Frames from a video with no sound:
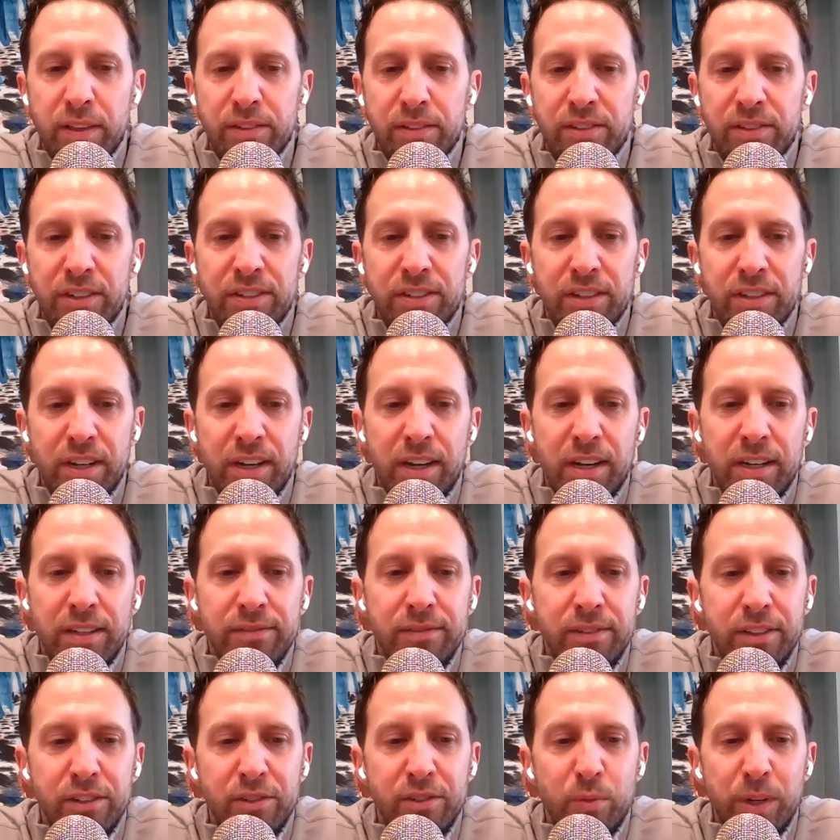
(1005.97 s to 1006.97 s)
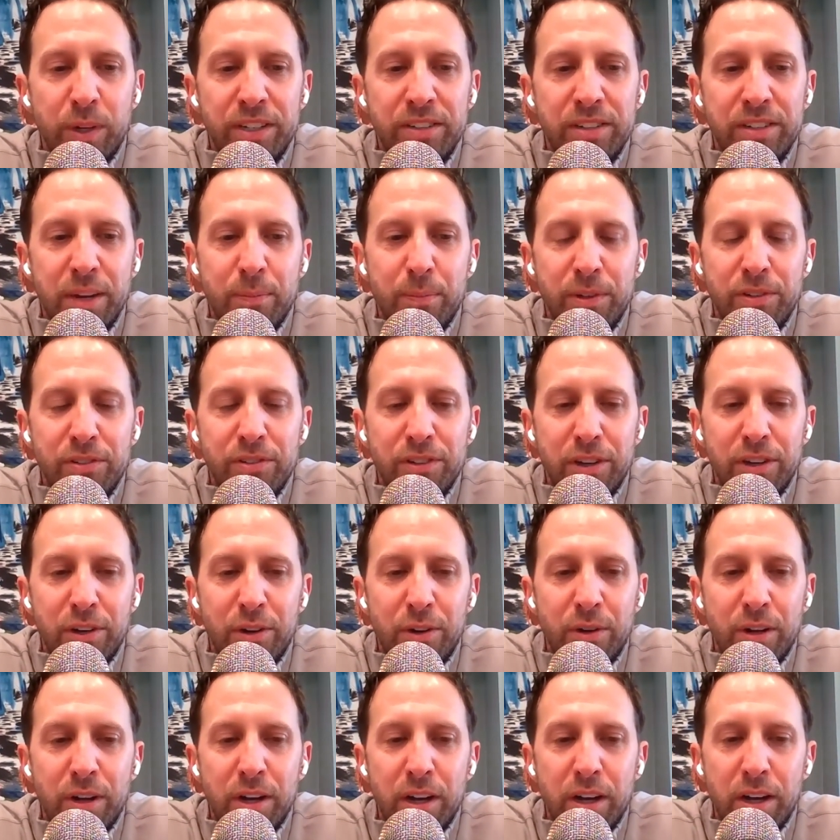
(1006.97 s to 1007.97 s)
This is uh this week's
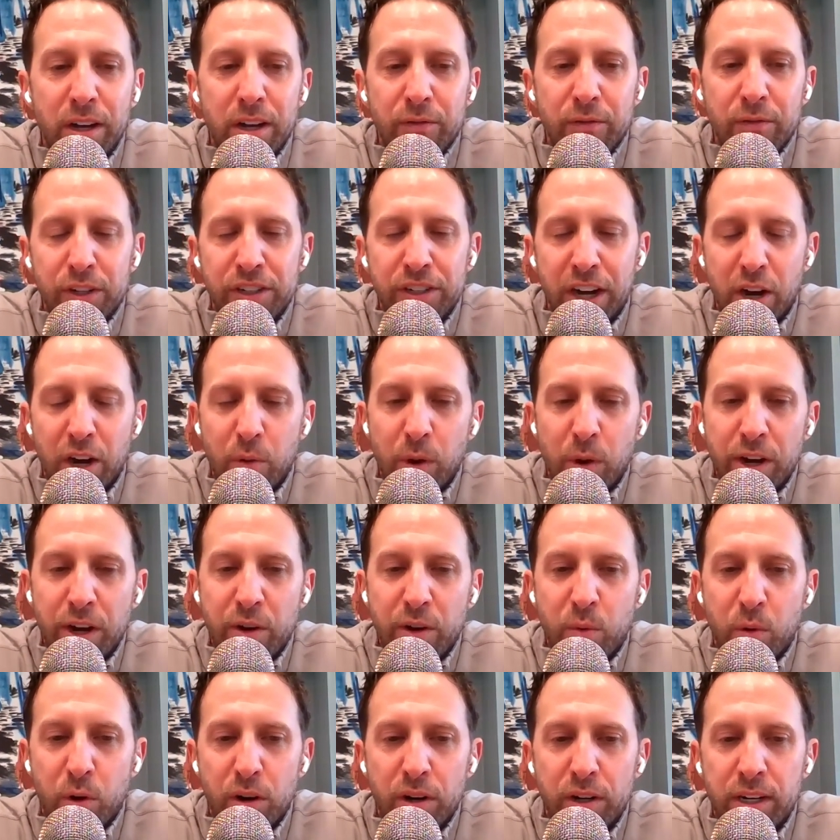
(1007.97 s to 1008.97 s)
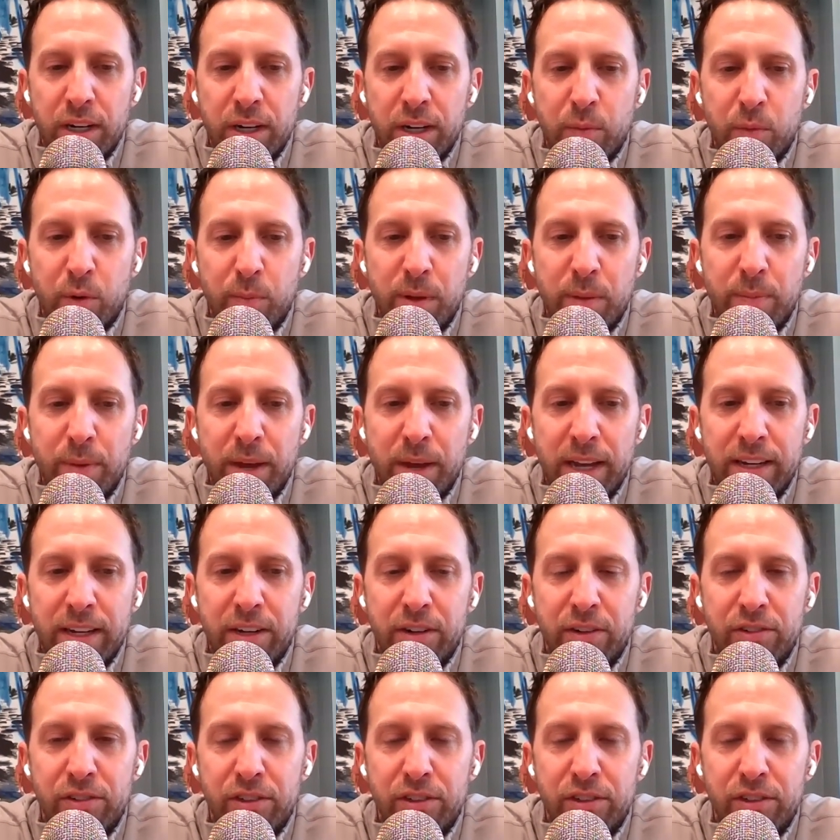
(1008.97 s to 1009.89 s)
episode of Retire While You Work, and we'll be back here